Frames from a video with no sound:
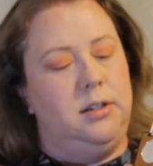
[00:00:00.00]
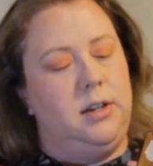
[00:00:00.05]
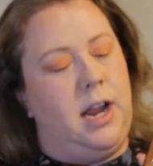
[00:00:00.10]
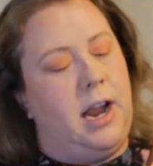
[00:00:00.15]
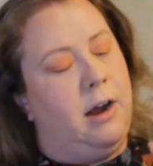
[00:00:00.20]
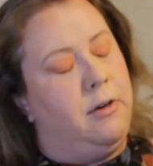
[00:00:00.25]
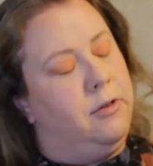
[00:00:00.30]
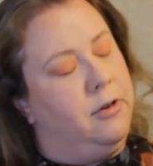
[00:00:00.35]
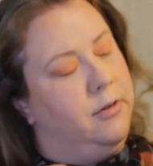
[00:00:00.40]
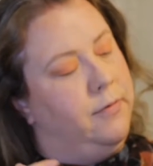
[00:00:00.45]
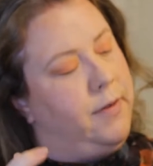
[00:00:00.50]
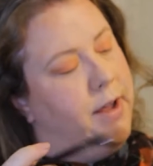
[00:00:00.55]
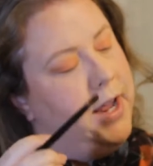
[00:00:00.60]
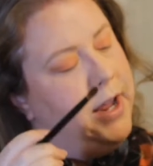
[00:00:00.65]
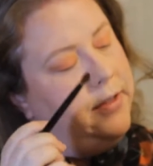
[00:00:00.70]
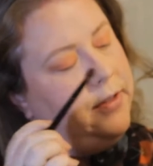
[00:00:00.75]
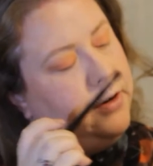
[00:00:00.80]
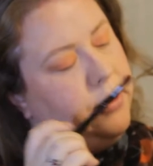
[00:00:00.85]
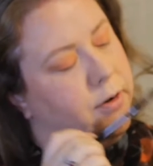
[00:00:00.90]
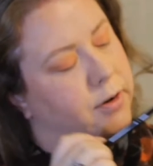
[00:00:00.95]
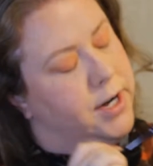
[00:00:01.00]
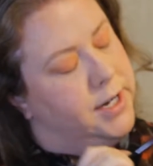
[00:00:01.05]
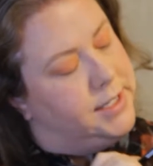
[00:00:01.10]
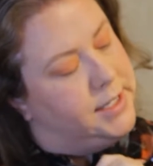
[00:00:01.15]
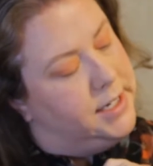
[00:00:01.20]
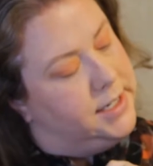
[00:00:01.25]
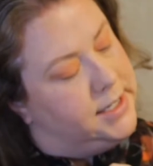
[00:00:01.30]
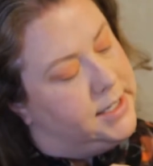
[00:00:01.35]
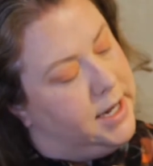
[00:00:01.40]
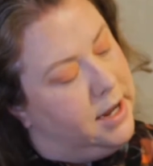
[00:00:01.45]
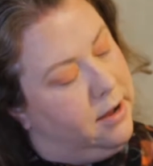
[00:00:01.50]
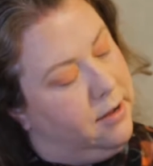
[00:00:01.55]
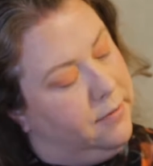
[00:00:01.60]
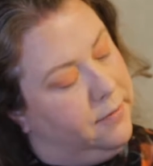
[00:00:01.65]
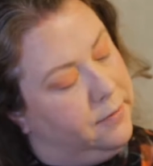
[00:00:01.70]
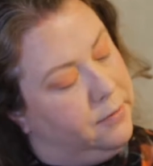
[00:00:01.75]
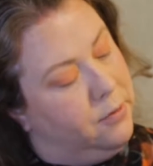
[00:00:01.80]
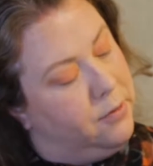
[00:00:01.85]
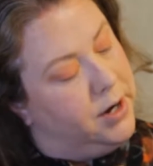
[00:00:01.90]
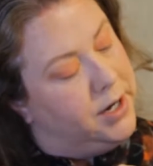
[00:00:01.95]
outer V in the crease
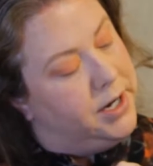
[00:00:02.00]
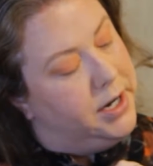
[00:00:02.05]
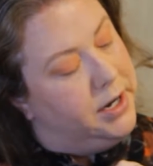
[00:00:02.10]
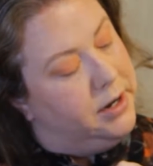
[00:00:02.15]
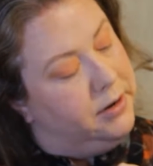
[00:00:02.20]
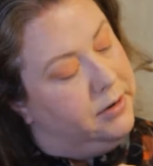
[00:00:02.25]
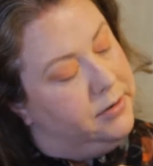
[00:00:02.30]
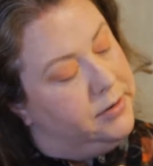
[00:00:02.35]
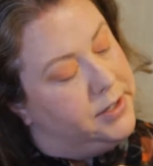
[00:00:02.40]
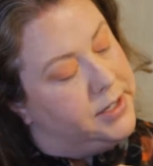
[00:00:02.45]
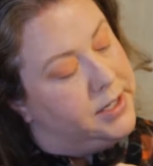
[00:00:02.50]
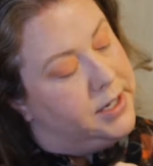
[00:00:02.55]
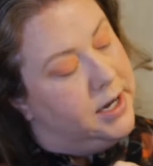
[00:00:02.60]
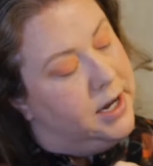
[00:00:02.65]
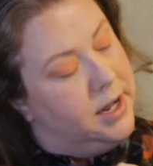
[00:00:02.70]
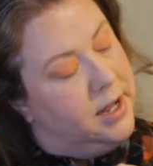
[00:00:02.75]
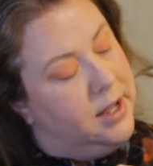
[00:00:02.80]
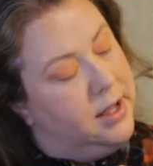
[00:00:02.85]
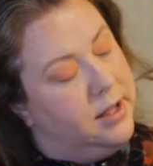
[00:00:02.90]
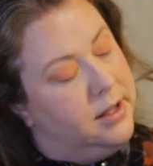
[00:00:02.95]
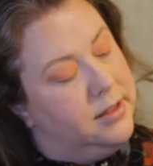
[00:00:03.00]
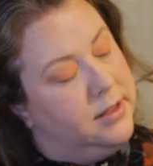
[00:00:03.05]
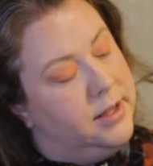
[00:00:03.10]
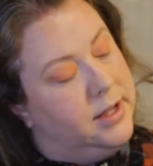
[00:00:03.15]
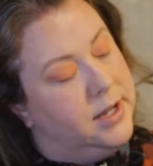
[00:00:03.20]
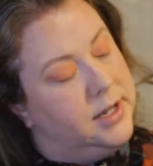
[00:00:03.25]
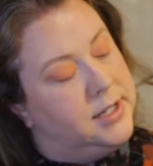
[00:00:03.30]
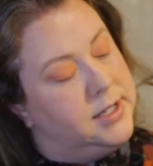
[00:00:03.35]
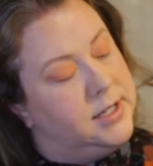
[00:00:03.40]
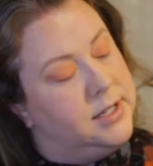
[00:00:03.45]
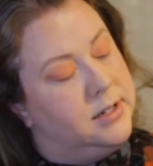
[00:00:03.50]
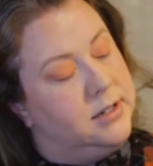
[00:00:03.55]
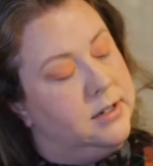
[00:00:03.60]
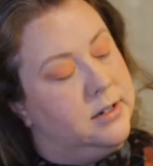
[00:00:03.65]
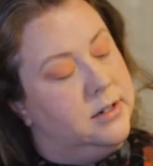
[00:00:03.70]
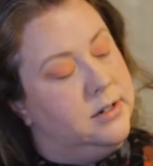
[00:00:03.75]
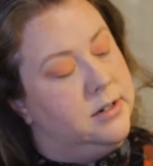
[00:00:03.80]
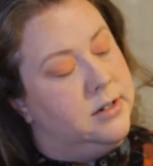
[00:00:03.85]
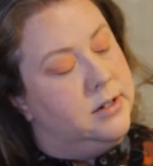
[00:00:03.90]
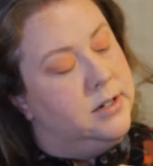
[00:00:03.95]
itself, I'm going to use this
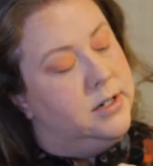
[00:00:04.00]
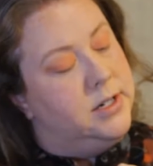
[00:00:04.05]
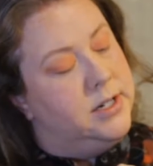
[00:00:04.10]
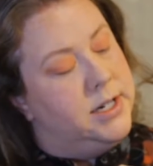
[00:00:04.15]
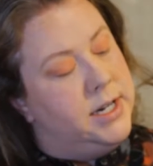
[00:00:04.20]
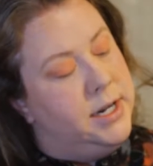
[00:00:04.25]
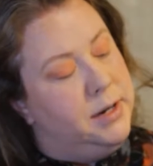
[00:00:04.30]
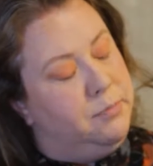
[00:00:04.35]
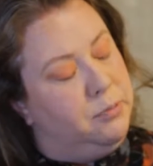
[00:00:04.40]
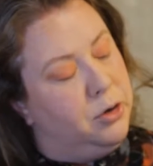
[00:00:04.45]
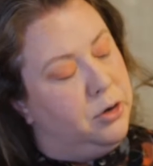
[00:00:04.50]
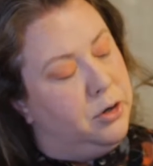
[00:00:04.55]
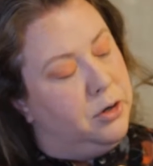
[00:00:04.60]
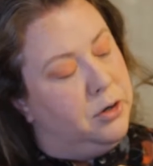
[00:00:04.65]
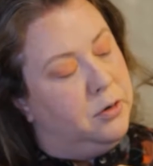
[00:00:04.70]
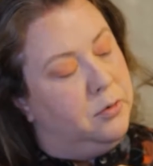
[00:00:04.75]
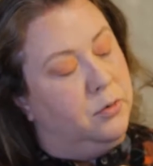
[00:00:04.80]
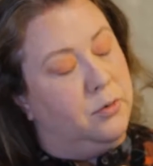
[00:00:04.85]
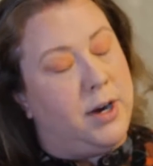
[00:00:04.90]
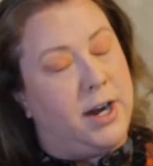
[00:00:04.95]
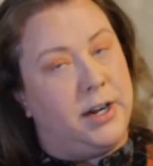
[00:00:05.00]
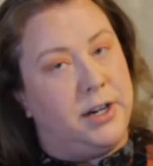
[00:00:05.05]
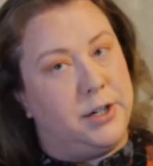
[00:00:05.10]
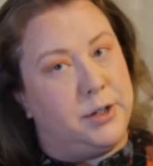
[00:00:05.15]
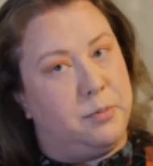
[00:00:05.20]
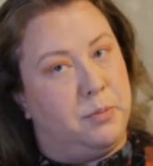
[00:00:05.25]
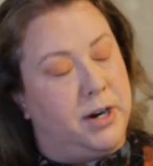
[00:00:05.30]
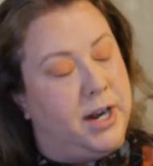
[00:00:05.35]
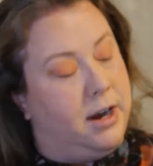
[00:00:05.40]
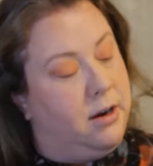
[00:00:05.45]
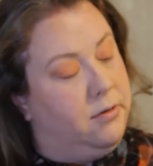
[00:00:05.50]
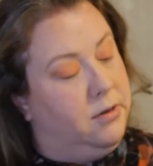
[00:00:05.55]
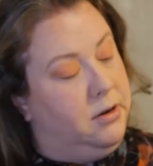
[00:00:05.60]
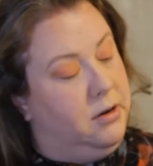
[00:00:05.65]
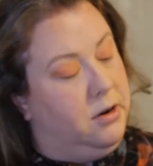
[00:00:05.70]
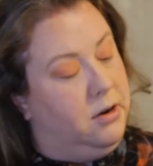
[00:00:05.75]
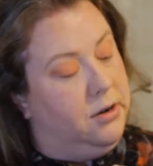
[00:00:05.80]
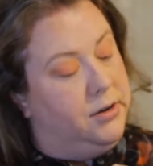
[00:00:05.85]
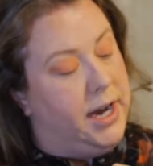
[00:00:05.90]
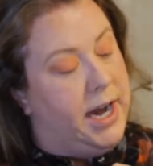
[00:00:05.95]
deeper reddish brown
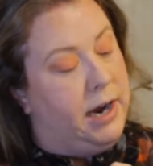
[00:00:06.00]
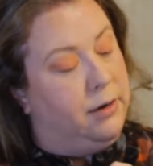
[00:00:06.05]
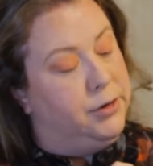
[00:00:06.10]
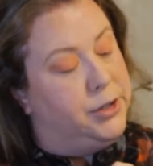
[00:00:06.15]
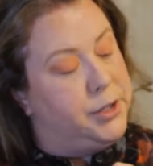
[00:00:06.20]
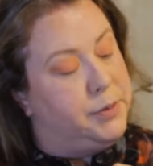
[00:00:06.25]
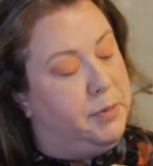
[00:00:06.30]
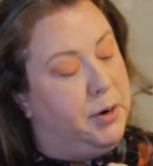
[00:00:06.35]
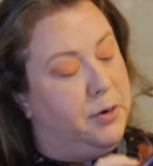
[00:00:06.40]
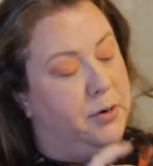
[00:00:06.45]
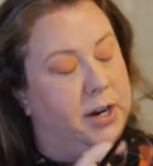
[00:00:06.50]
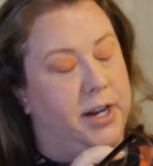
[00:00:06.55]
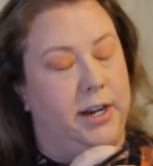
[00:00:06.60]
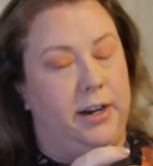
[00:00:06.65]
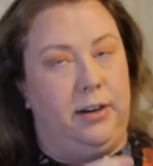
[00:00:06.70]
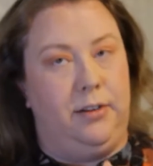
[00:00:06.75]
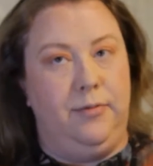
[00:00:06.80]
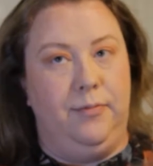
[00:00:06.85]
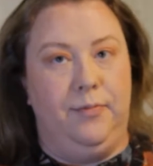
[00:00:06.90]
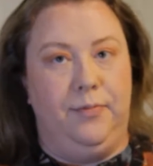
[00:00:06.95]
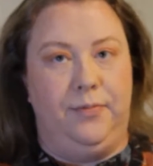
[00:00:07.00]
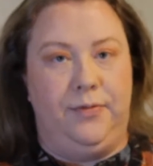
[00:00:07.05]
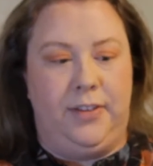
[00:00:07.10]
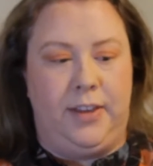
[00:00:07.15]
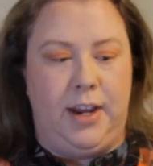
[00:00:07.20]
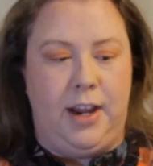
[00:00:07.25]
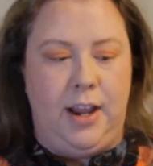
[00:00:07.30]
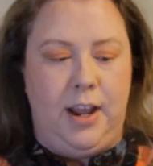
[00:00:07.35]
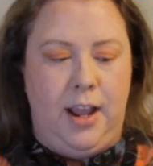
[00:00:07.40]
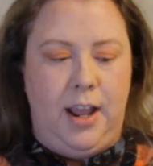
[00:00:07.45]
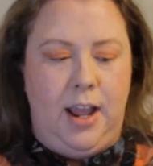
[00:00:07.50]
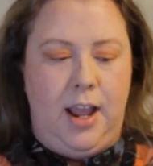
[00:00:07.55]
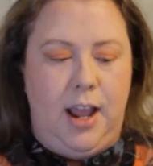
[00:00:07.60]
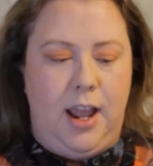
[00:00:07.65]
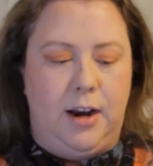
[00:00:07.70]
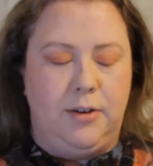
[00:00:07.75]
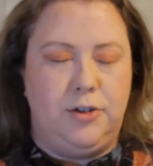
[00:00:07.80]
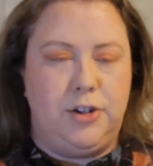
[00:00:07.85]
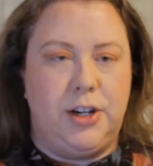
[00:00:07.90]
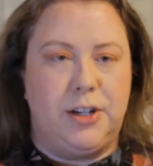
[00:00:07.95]
called Outspoken,
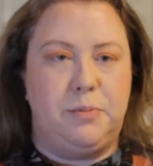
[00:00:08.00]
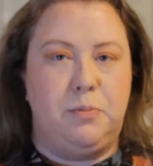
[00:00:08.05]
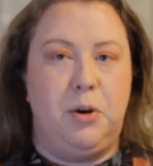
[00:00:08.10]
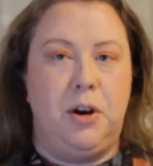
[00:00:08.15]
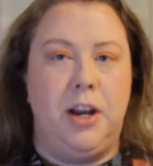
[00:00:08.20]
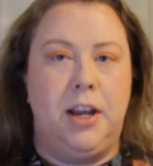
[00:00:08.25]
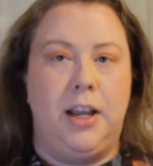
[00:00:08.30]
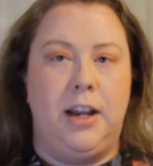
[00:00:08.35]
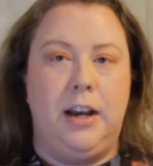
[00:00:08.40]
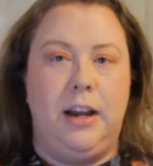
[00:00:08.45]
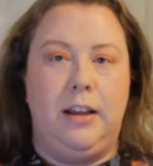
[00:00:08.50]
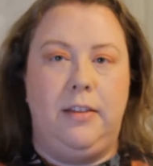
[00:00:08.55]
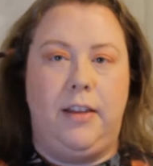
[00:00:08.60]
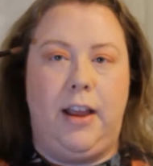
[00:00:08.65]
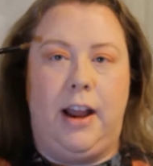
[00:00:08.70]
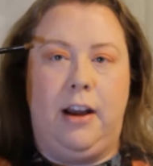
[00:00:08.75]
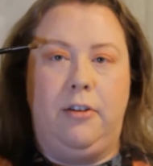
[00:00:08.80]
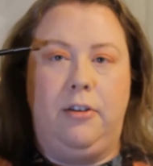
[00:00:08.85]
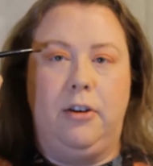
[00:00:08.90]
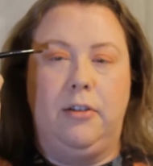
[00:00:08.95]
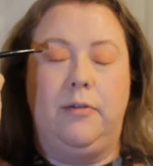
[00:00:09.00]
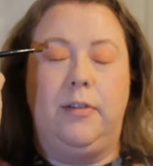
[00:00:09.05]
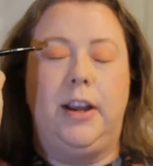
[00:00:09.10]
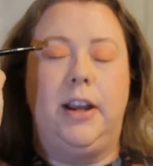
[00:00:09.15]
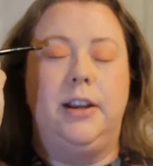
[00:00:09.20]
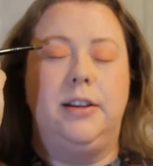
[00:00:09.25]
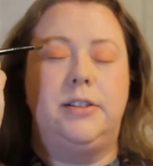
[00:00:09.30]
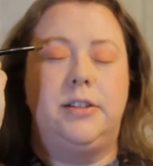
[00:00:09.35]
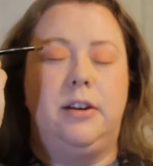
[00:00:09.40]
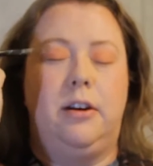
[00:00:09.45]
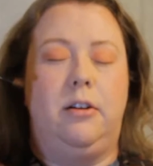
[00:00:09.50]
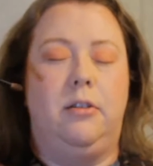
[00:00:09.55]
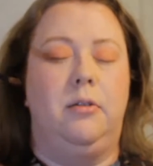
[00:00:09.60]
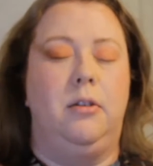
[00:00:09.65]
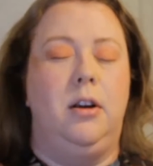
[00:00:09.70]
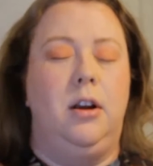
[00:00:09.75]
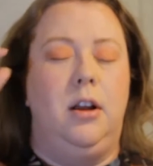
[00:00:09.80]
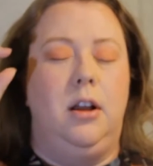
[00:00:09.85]
and I'm just putting it in the outer V. So